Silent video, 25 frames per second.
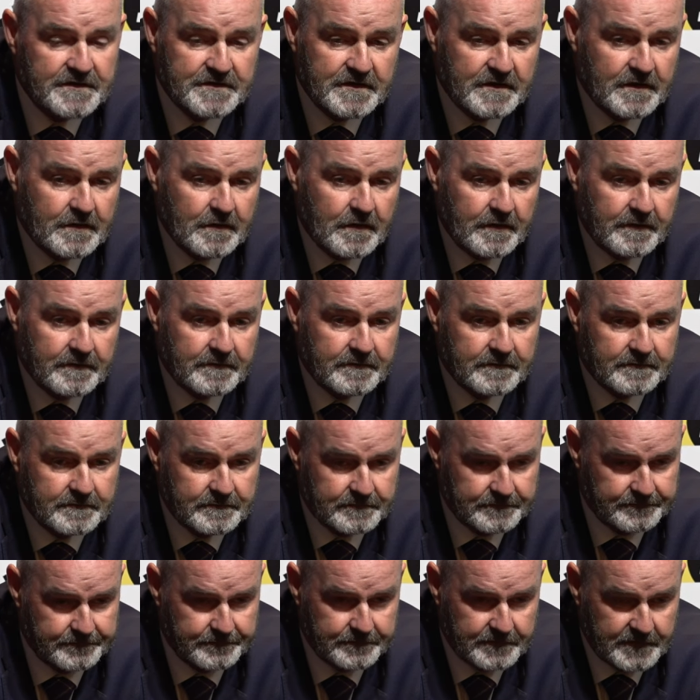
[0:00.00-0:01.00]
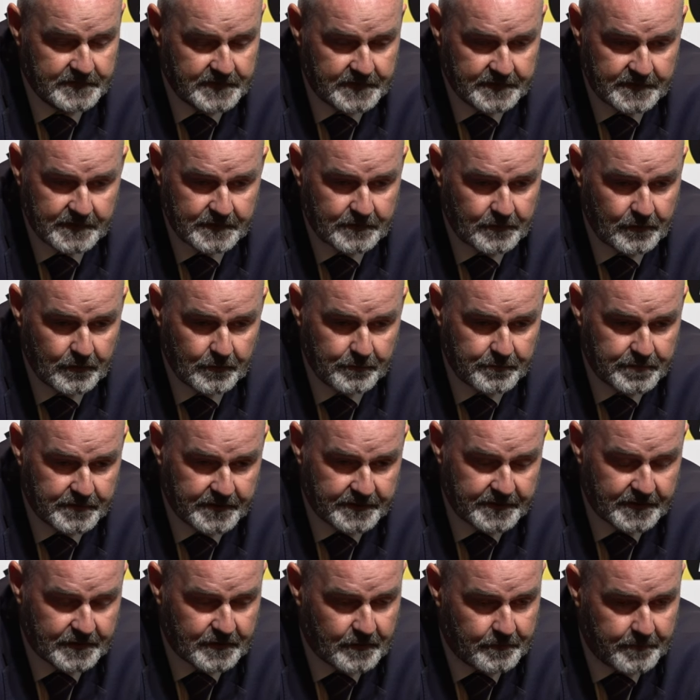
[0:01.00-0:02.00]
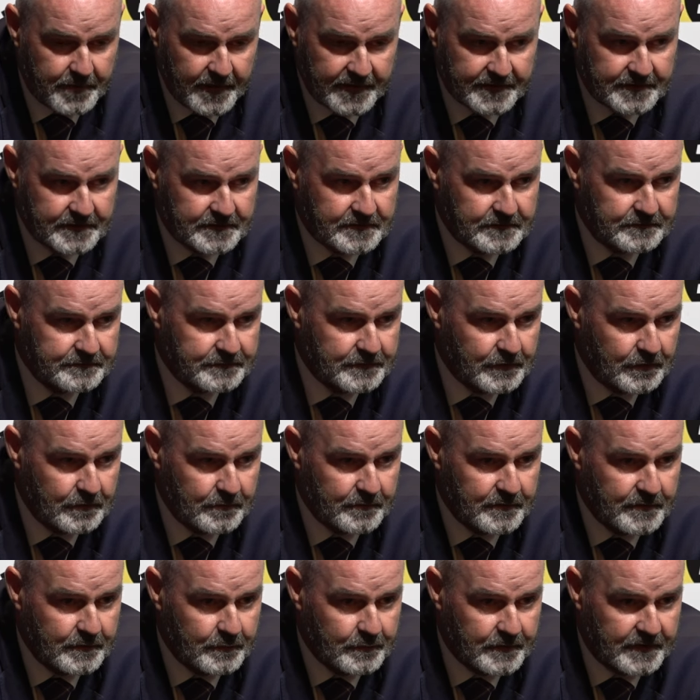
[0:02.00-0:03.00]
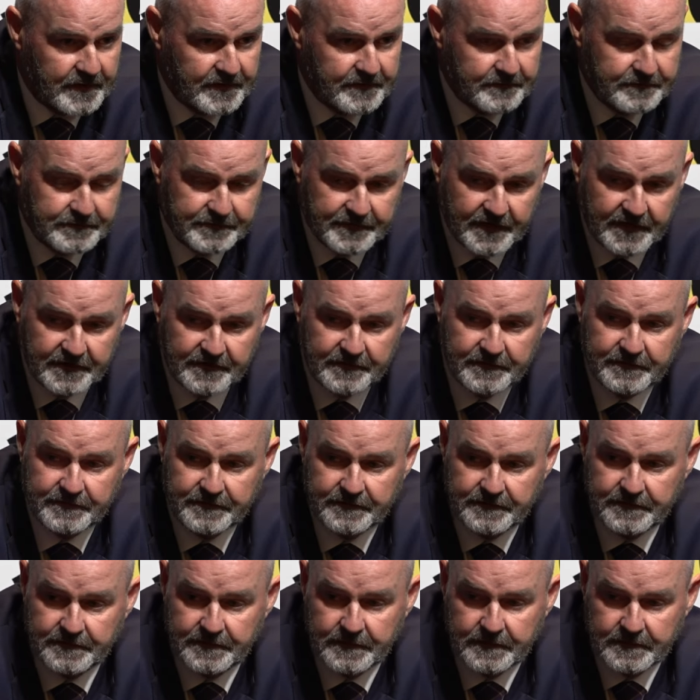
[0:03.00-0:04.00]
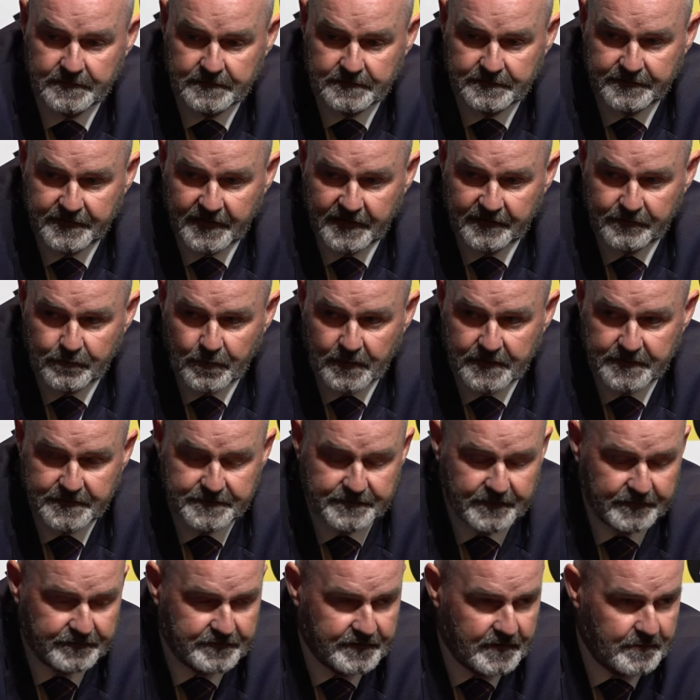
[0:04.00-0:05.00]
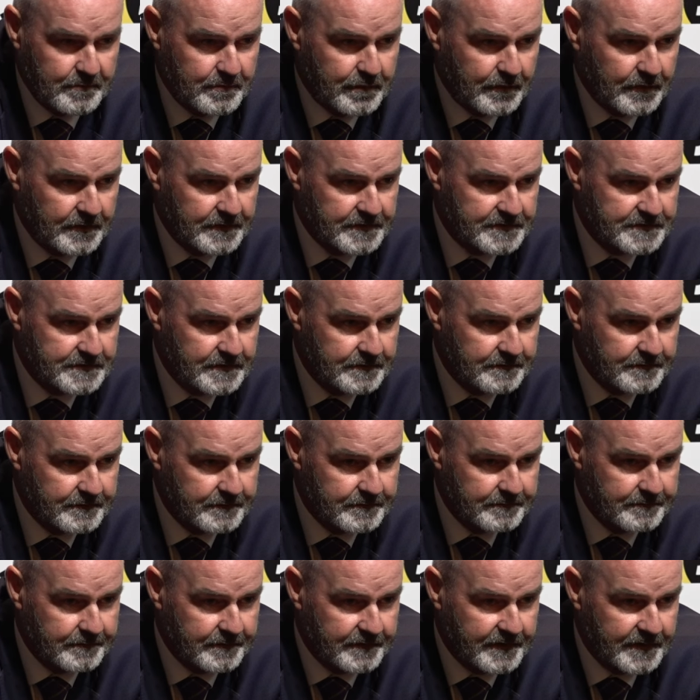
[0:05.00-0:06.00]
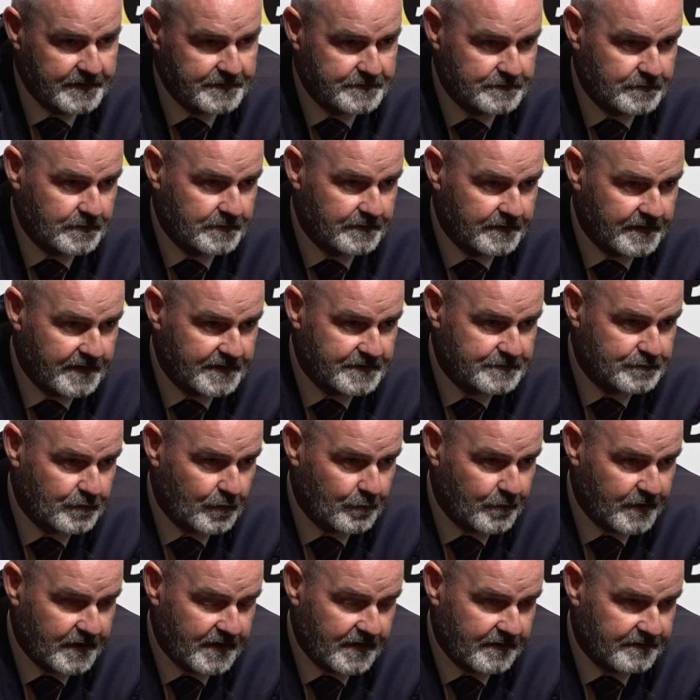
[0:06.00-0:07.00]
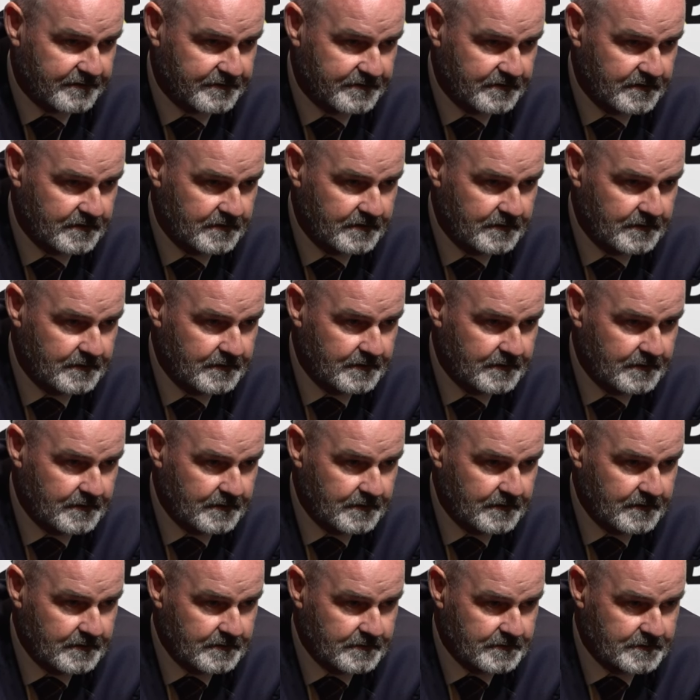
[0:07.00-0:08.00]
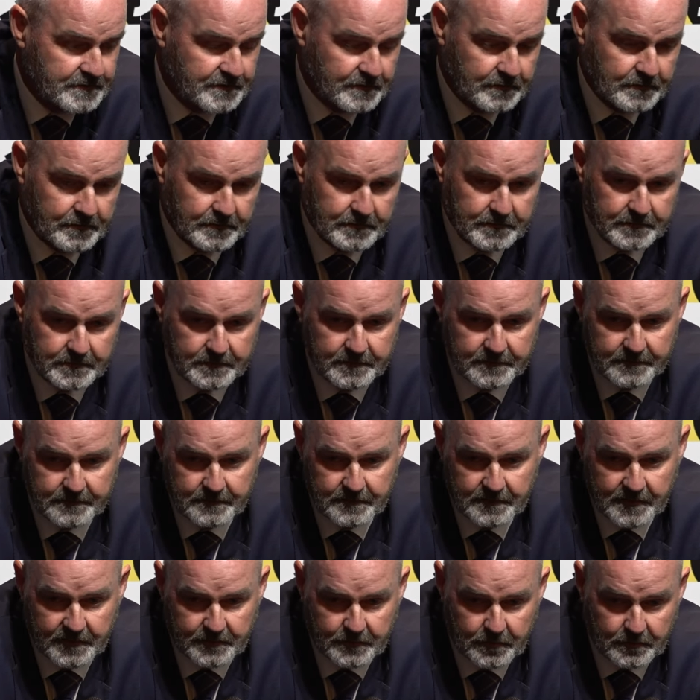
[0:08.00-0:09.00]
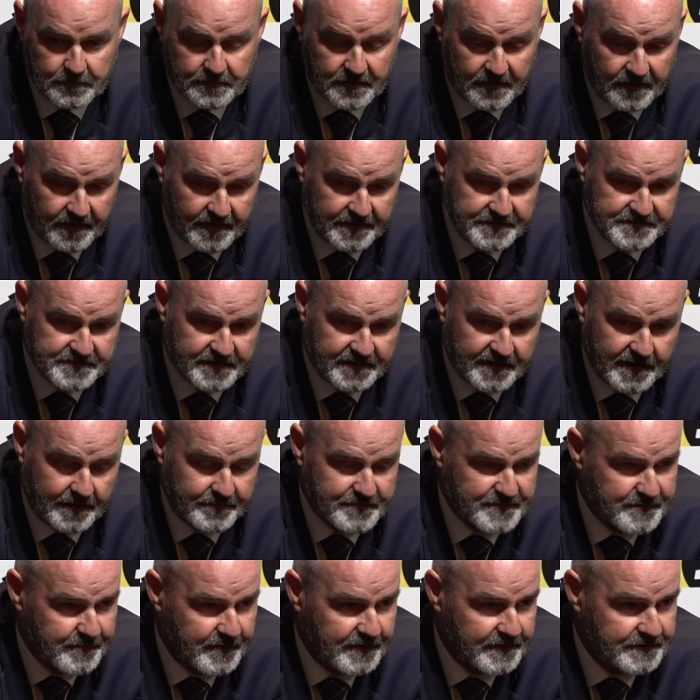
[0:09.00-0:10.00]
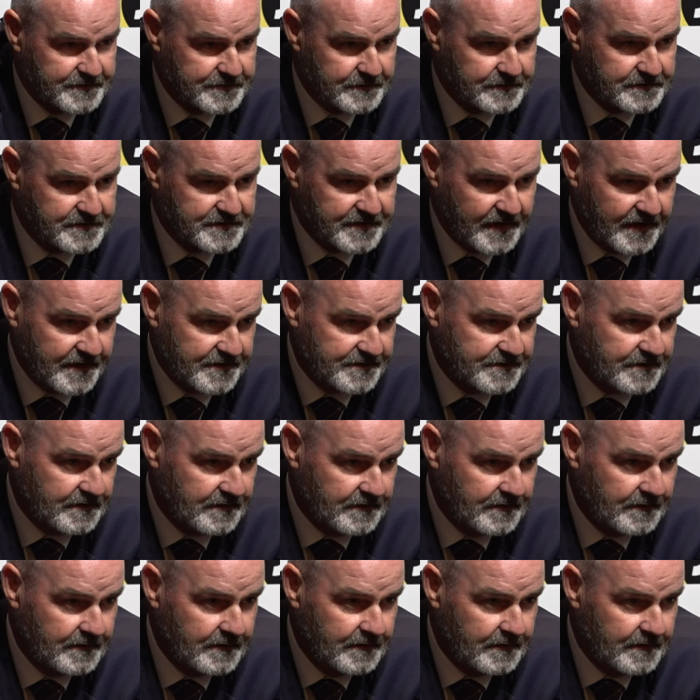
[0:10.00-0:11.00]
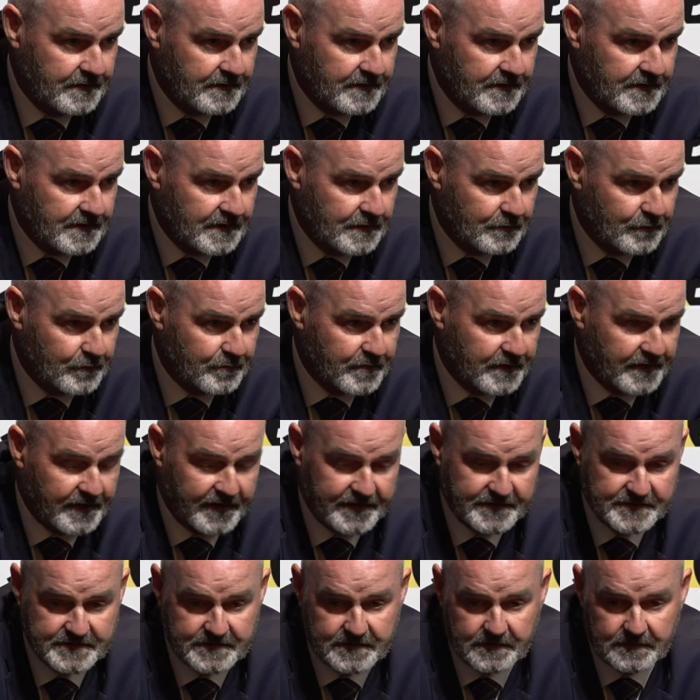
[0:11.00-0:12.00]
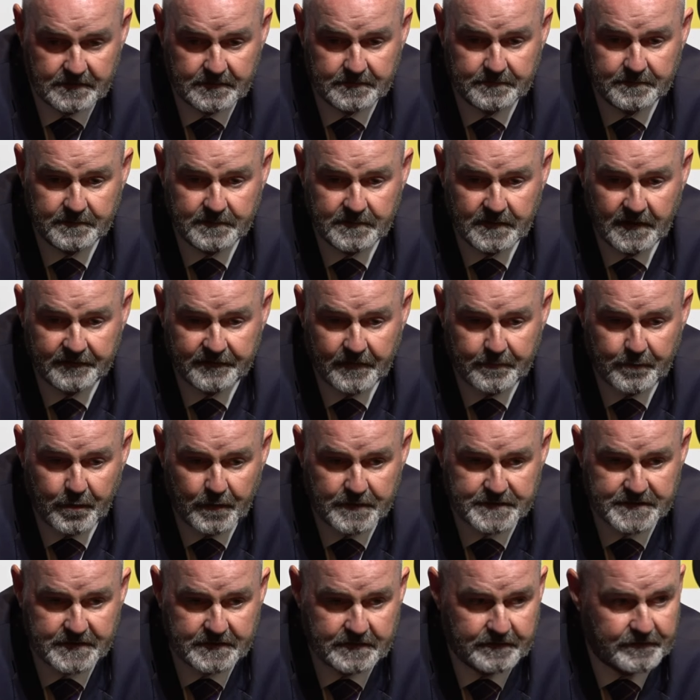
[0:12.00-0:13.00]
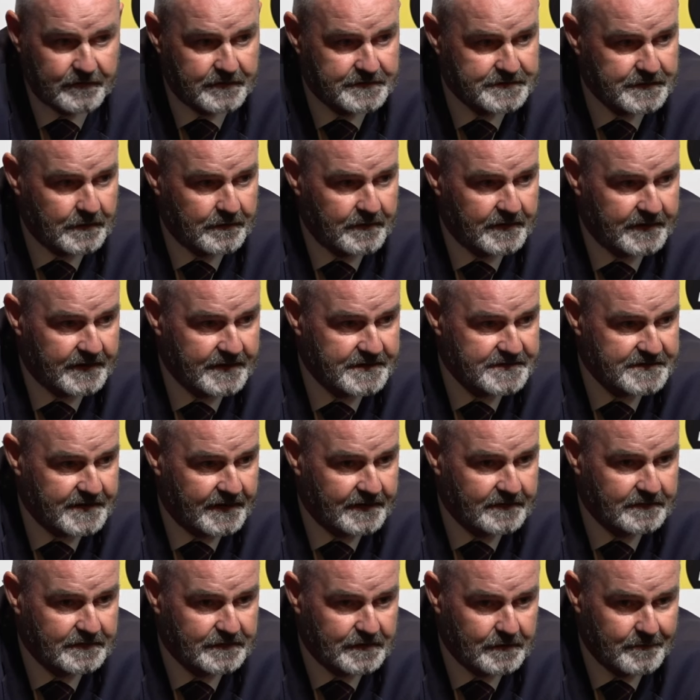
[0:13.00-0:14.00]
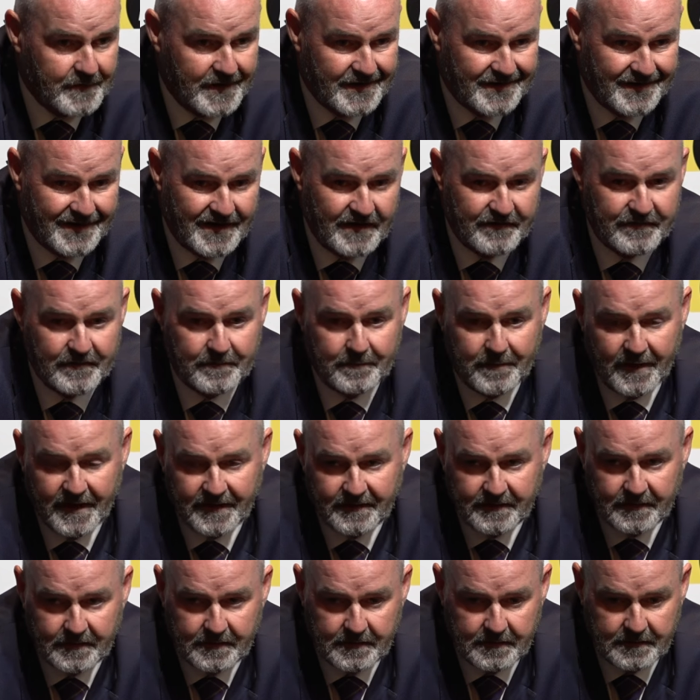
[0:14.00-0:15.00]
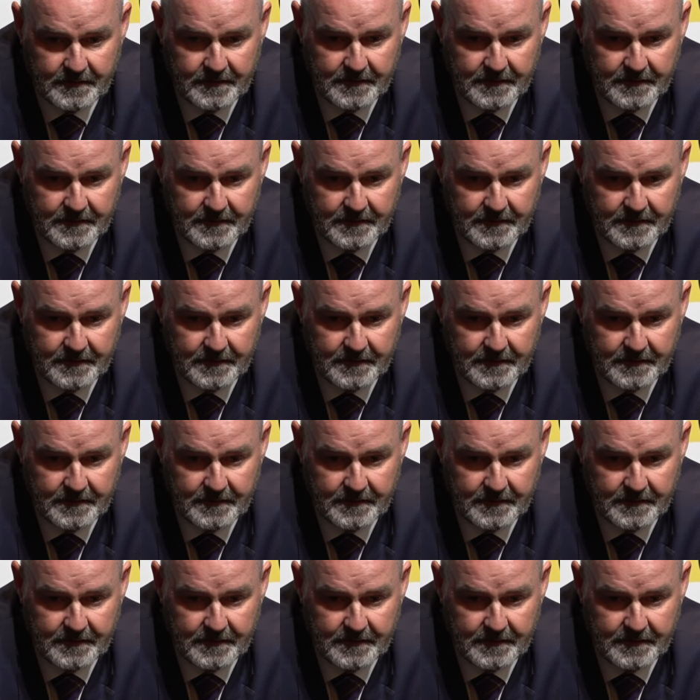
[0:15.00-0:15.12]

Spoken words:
Hasn't gone. In the group, in the competitive group that we're in, five wins, 15 points. That's what we have. So I told the lads the camp's been a success. It would be nice to have a positive result against England to make it even better.